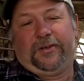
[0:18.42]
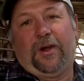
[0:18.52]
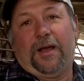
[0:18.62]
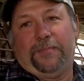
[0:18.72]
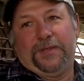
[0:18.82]

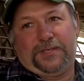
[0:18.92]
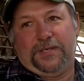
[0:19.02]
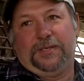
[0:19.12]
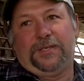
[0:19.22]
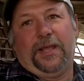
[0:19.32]
crop that's
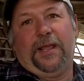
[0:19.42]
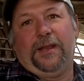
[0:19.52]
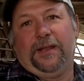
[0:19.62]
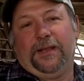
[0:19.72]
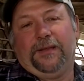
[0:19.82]
still
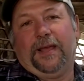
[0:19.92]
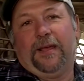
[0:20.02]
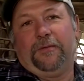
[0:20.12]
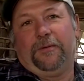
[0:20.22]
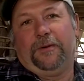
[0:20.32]
standing, and
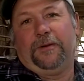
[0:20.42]
that